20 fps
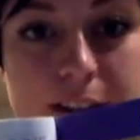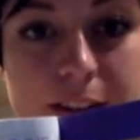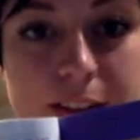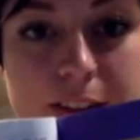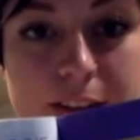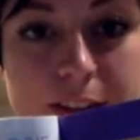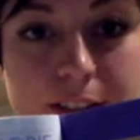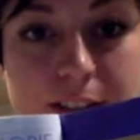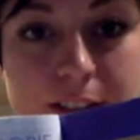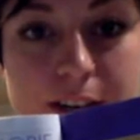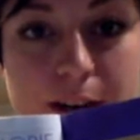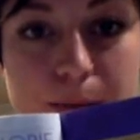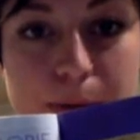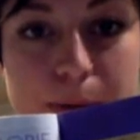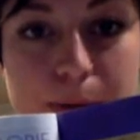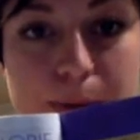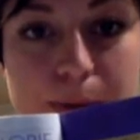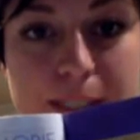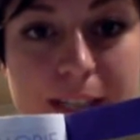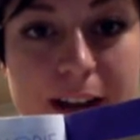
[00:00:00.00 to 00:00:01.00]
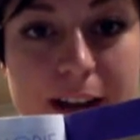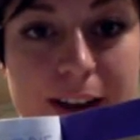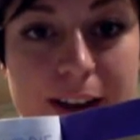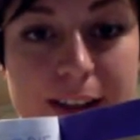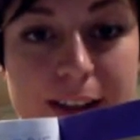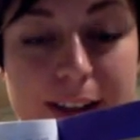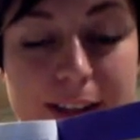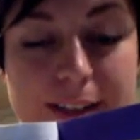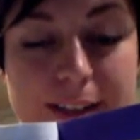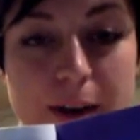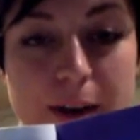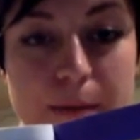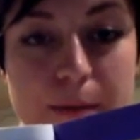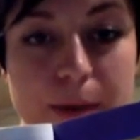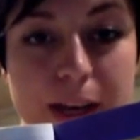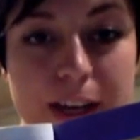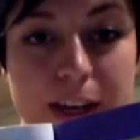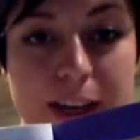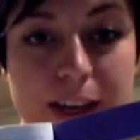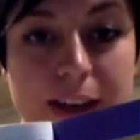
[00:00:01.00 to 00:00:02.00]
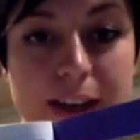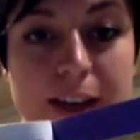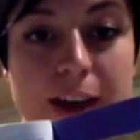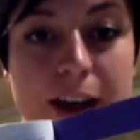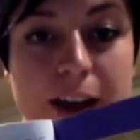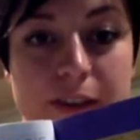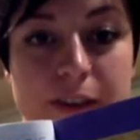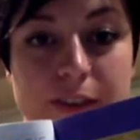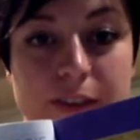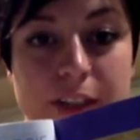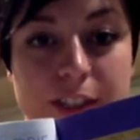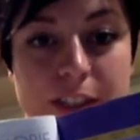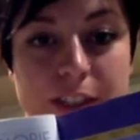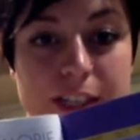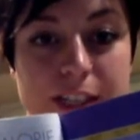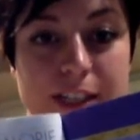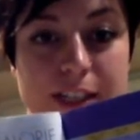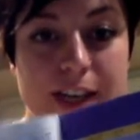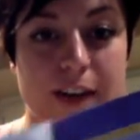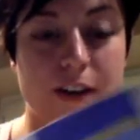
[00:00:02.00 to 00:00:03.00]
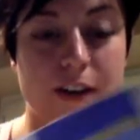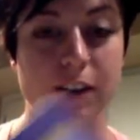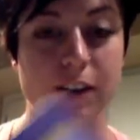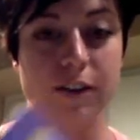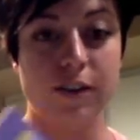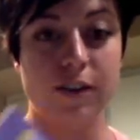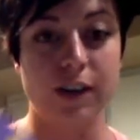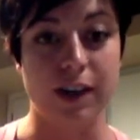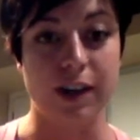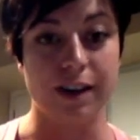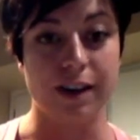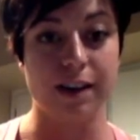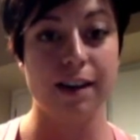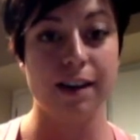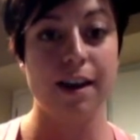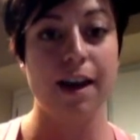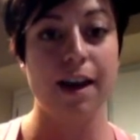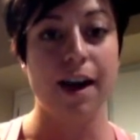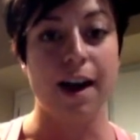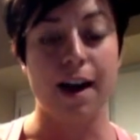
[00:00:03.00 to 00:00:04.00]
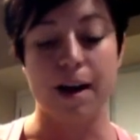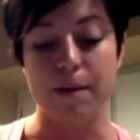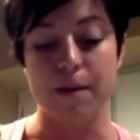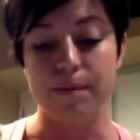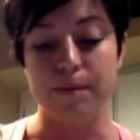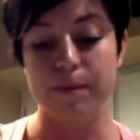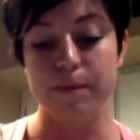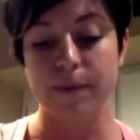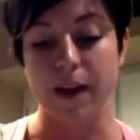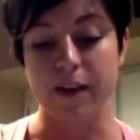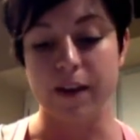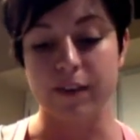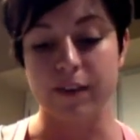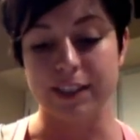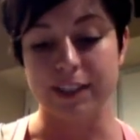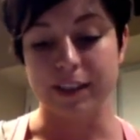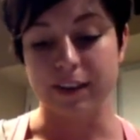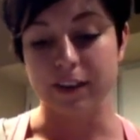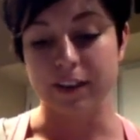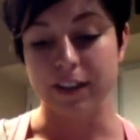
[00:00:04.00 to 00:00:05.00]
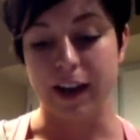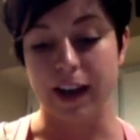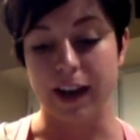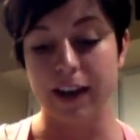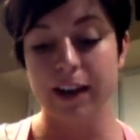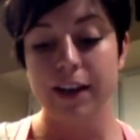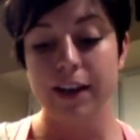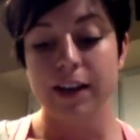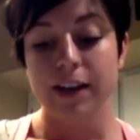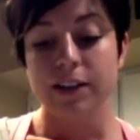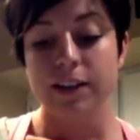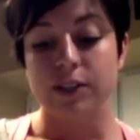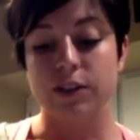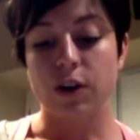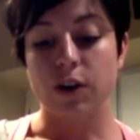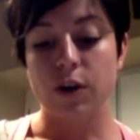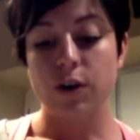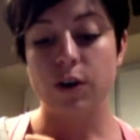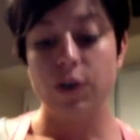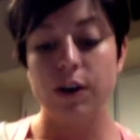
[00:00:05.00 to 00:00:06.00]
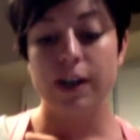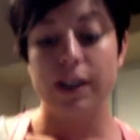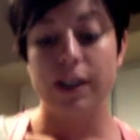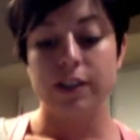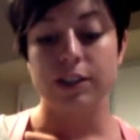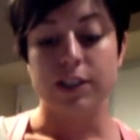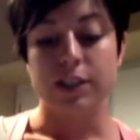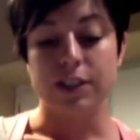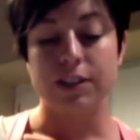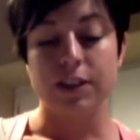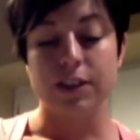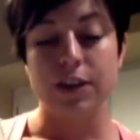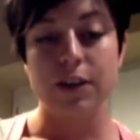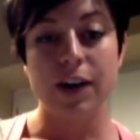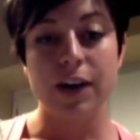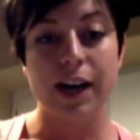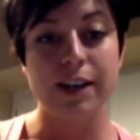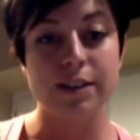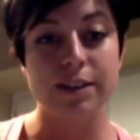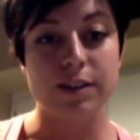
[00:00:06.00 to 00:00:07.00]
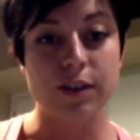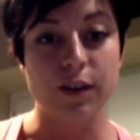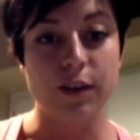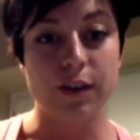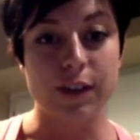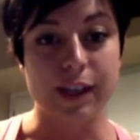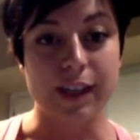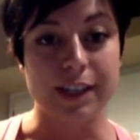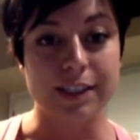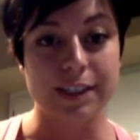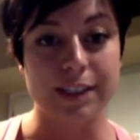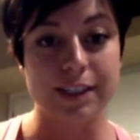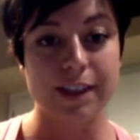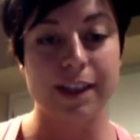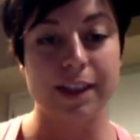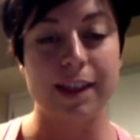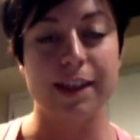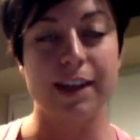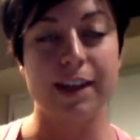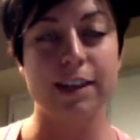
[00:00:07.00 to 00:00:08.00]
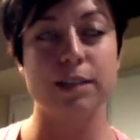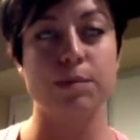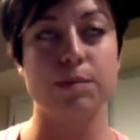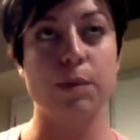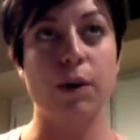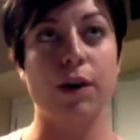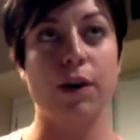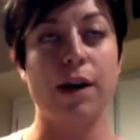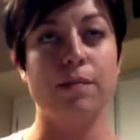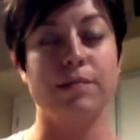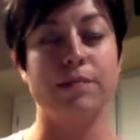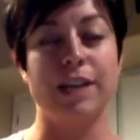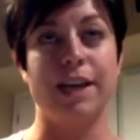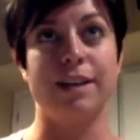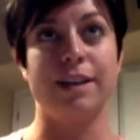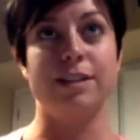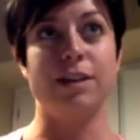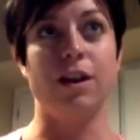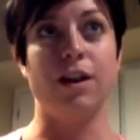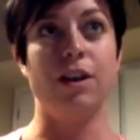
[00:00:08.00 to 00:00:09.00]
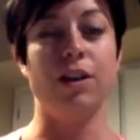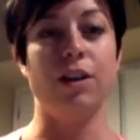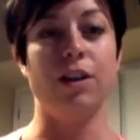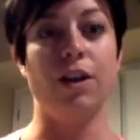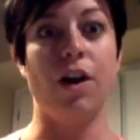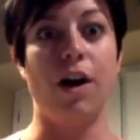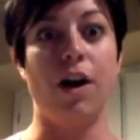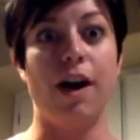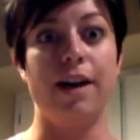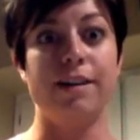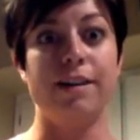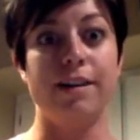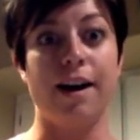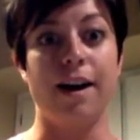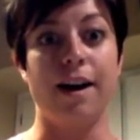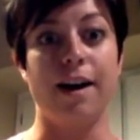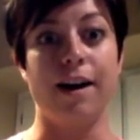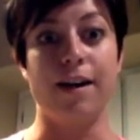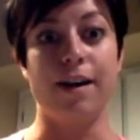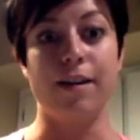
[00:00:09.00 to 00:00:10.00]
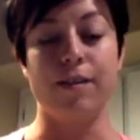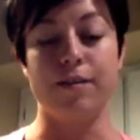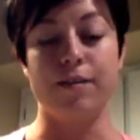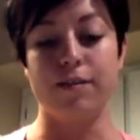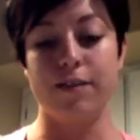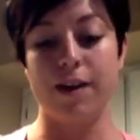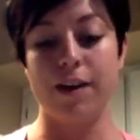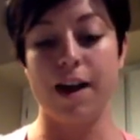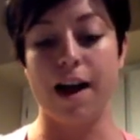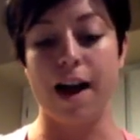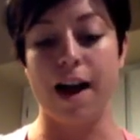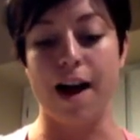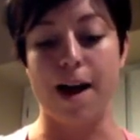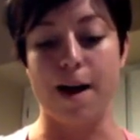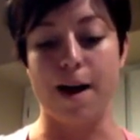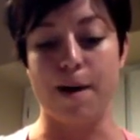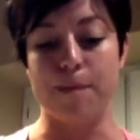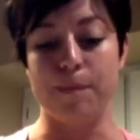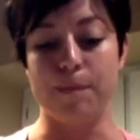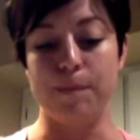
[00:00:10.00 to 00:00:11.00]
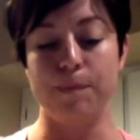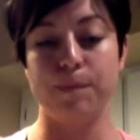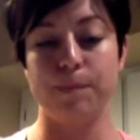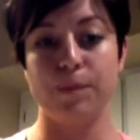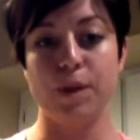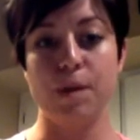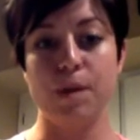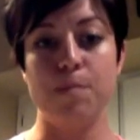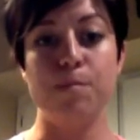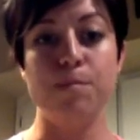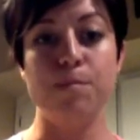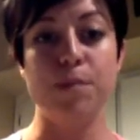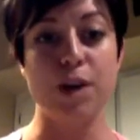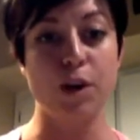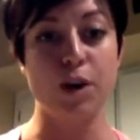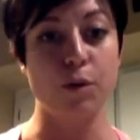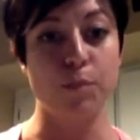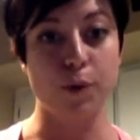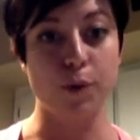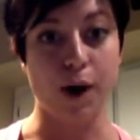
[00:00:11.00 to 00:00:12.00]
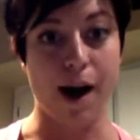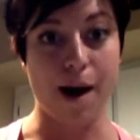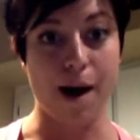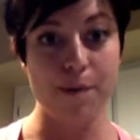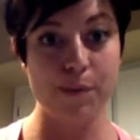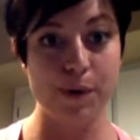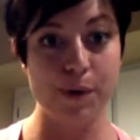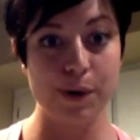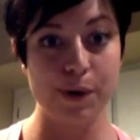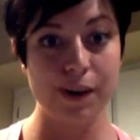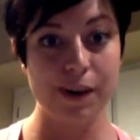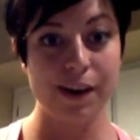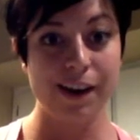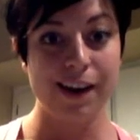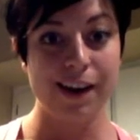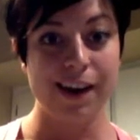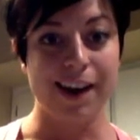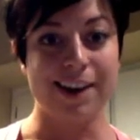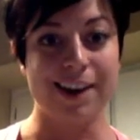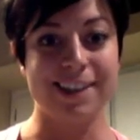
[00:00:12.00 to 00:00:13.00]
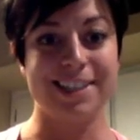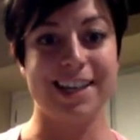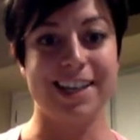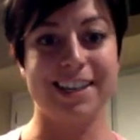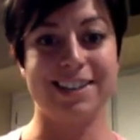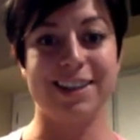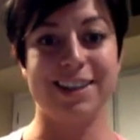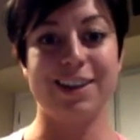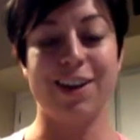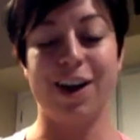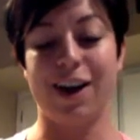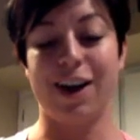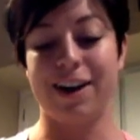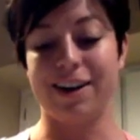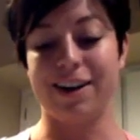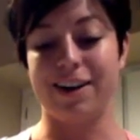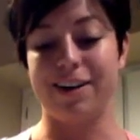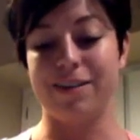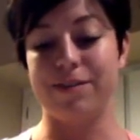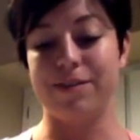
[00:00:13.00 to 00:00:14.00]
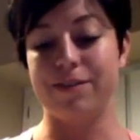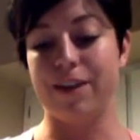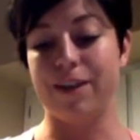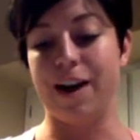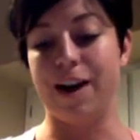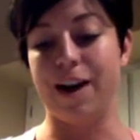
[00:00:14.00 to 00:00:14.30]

There's a number beside it. That's how many of each container you need every single day. So just so you guys know, this program takes a lot of meal prep, and it takes a lot of